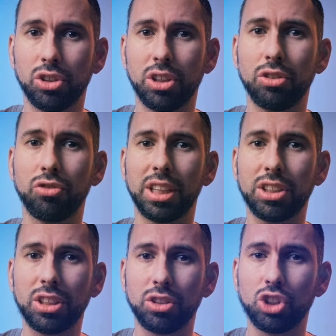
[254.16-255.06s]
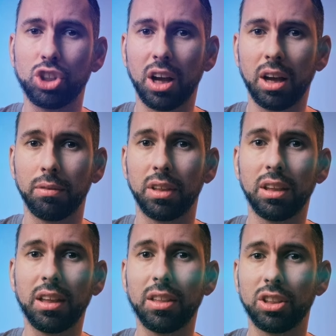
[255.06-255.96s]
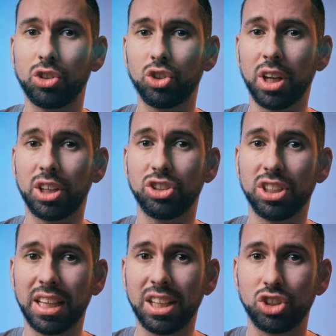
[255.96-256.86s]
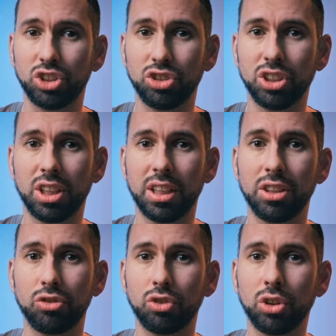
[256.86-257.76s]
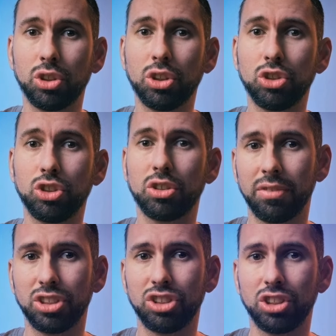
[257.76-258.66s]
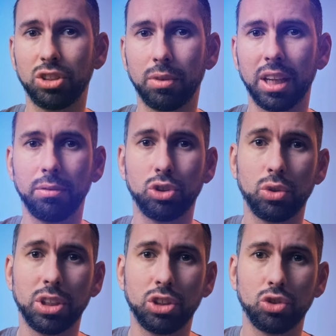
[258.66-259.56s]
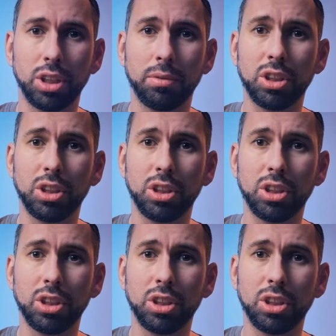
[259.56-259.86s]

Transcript: than affecting the sharp, contrasting edges that are in focus. This interplay between a creamy